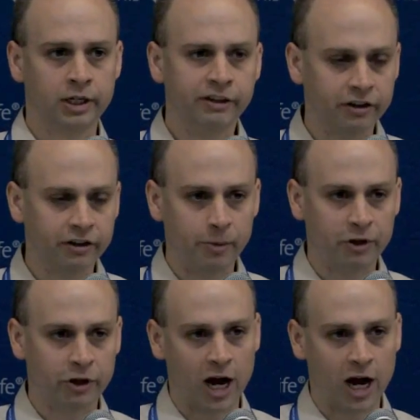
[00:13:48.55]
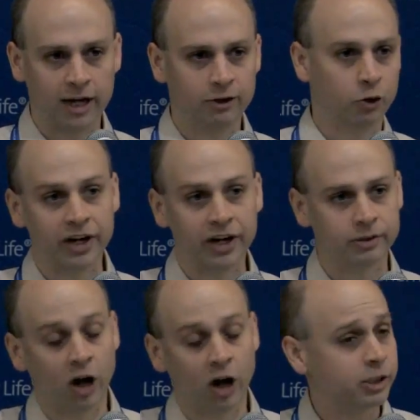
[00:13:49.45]
even if maybe they're not
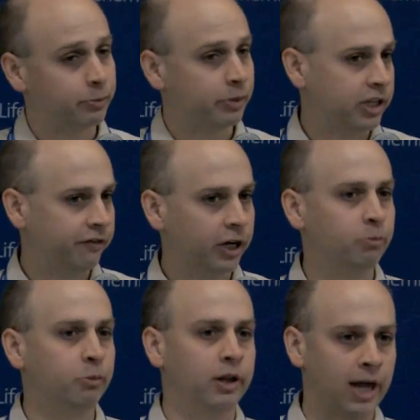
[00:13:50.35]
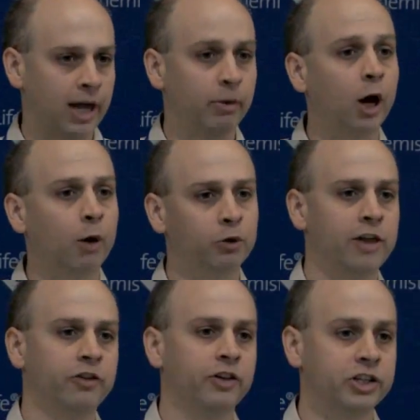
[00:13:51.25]
quite, not as specific, but that might help
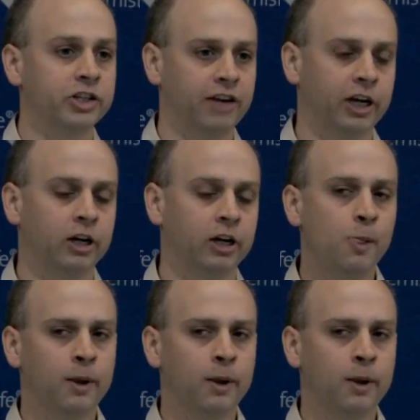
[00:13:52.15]
rather than just giving